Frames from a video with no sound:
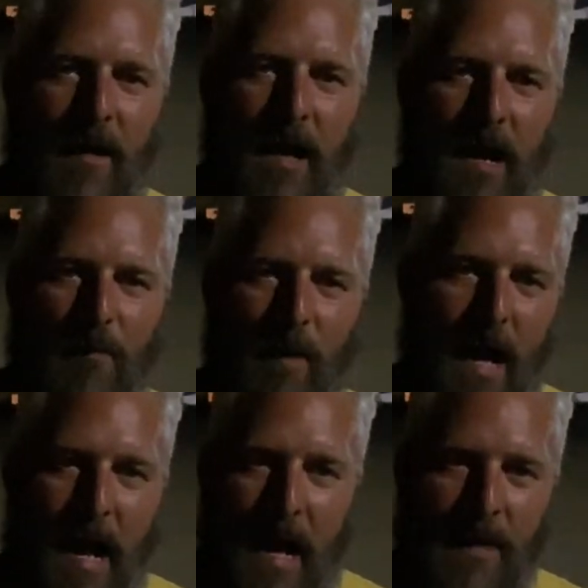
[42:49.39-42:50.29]
And when
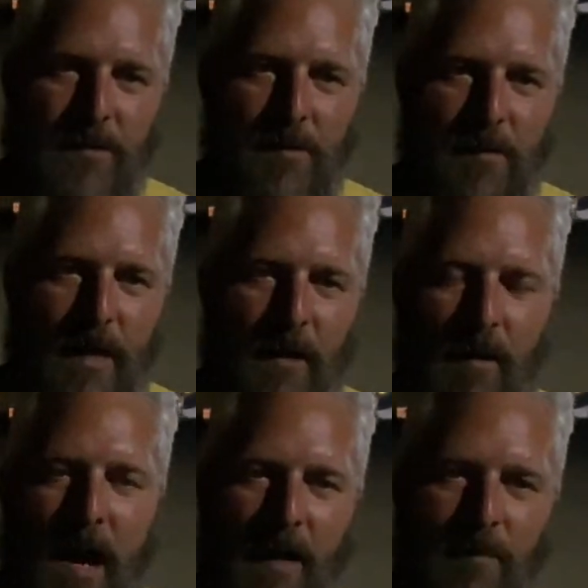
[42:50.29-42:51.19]
I had to
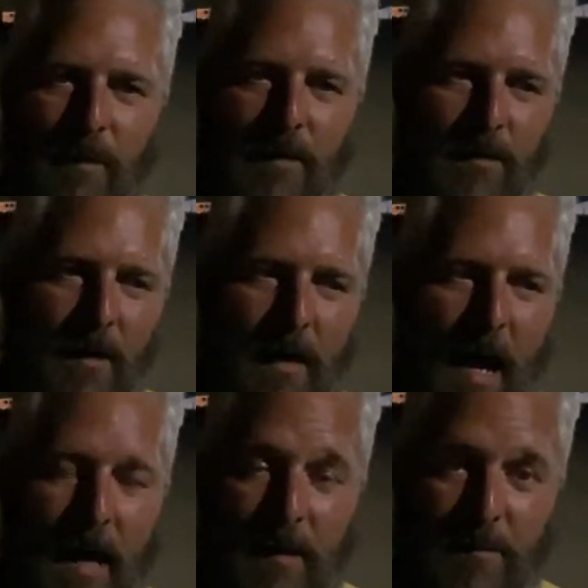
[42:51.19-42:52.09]
interact with a
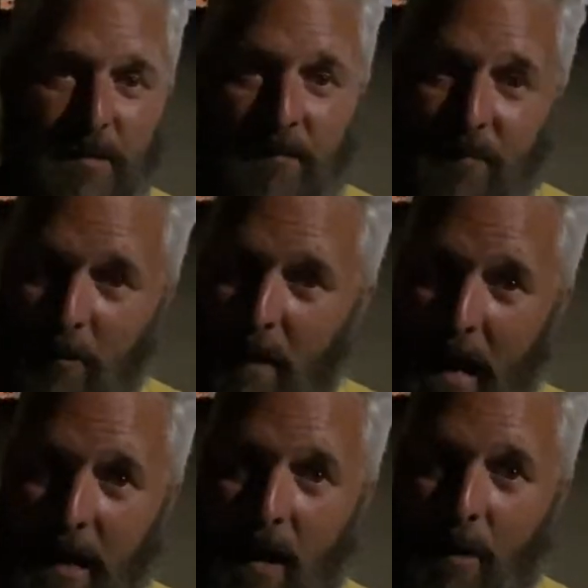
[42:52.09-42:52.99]
guy that was in full
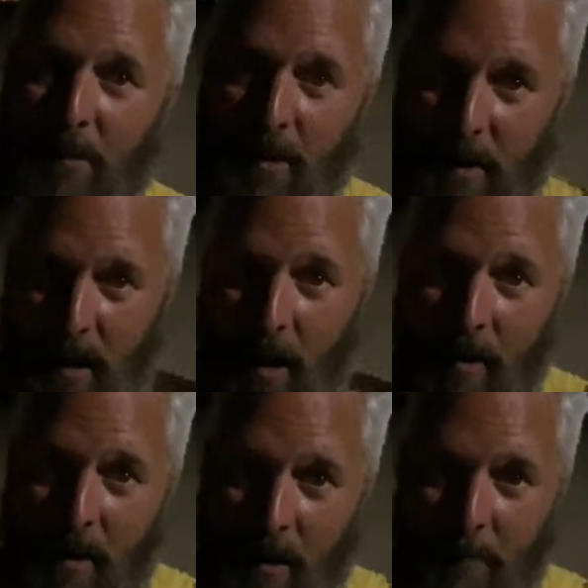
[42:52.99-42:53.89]
body armor and a
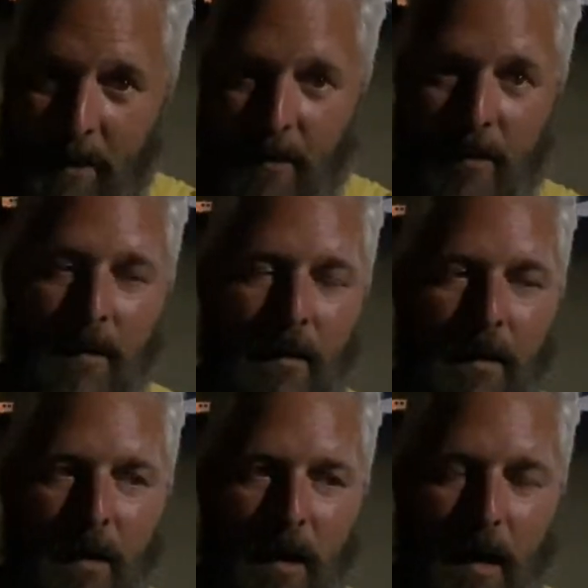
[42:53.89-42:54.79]
hard helmet,
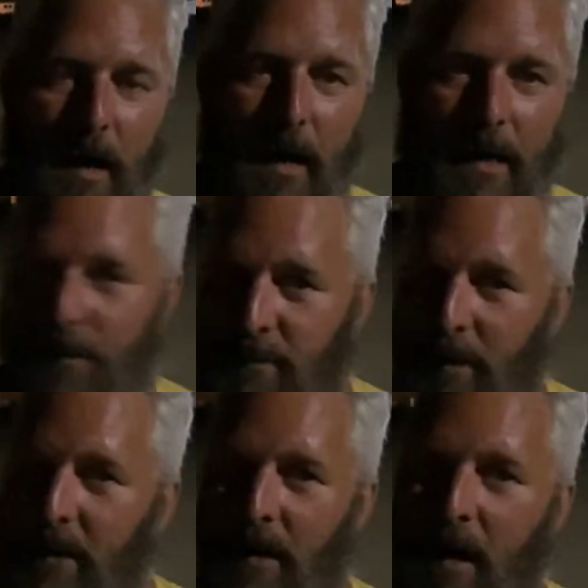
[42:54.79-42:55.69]
he was
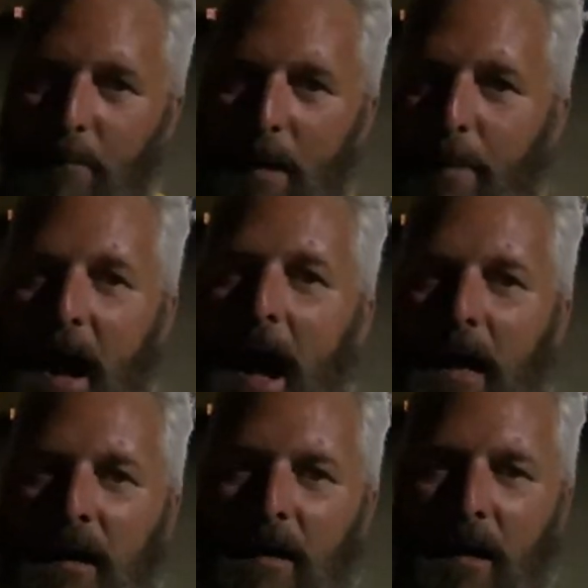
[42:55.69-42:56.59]
right there at my
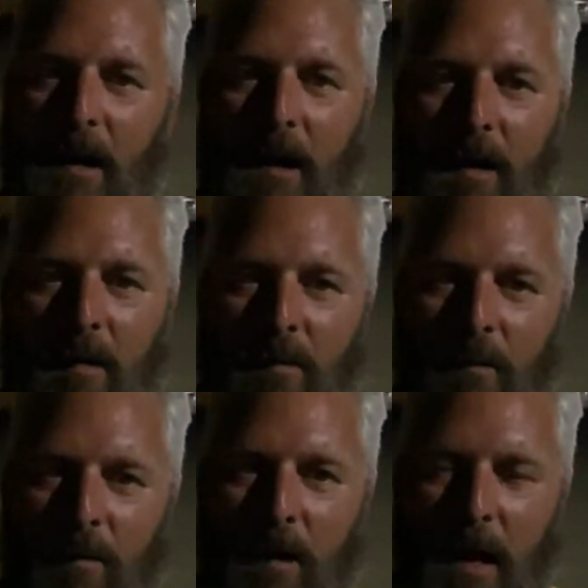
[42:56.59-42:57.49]
back, you know,
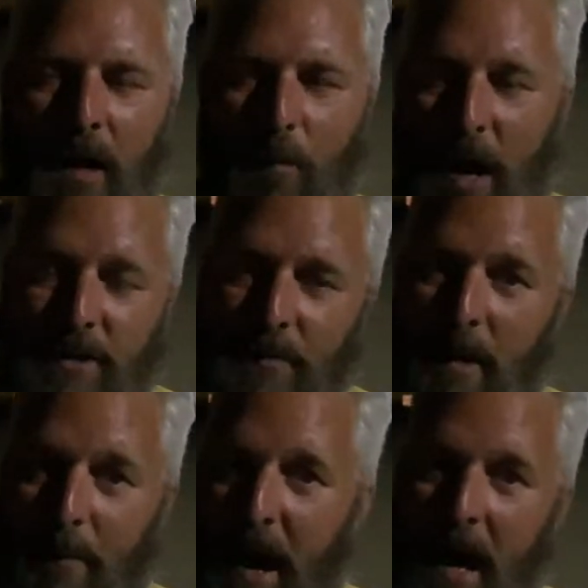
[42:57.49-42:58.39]
watching
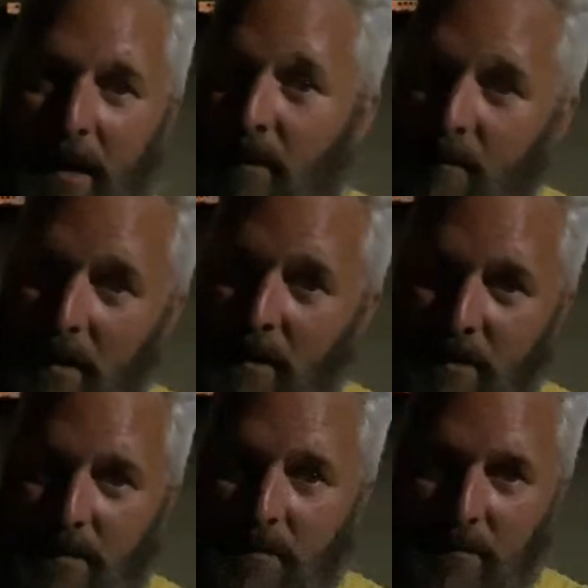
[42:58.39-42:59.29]
my back,
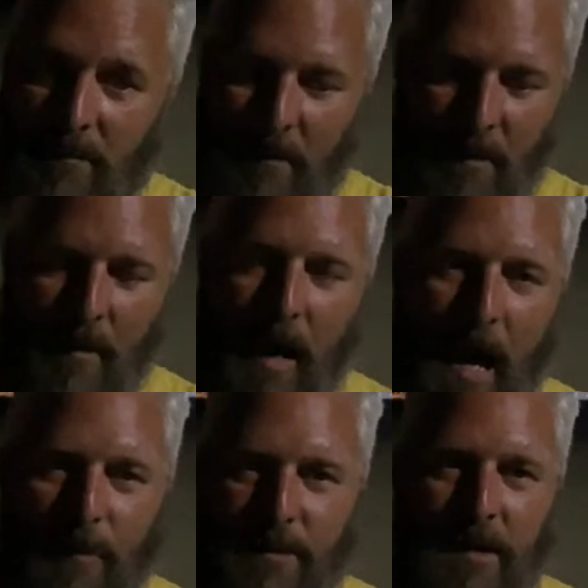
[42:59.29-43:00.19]
because
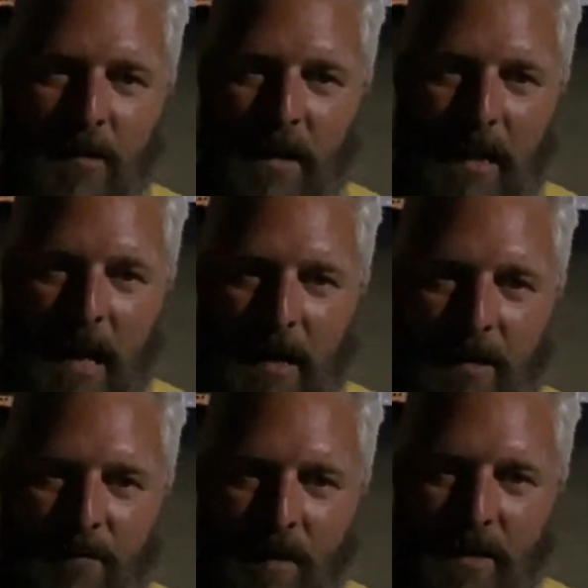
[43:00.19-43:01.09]
I was the only line
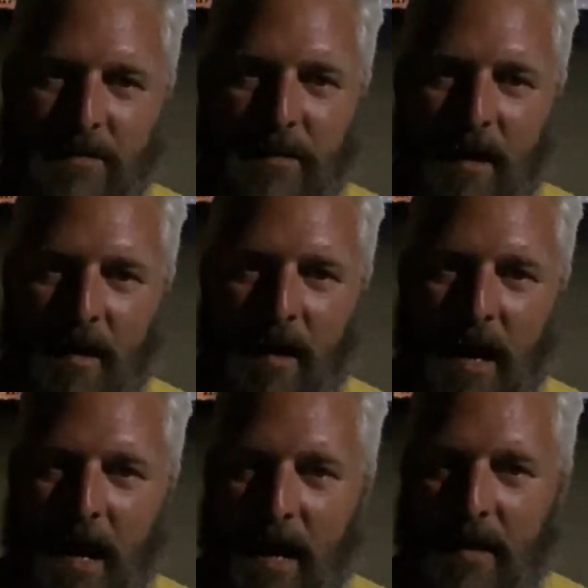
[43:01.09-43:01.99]
of defense there,
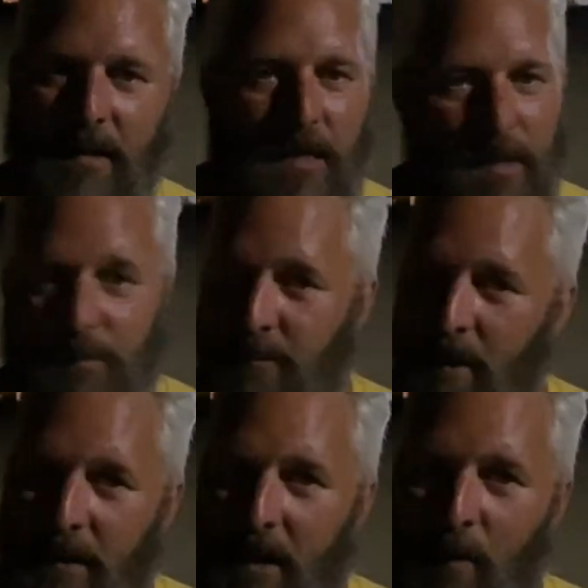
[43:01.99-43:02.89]
and he was
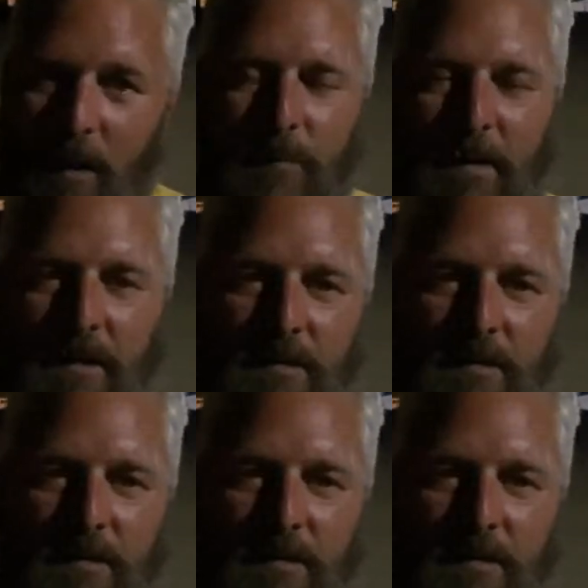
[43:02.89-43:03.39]
right there with me.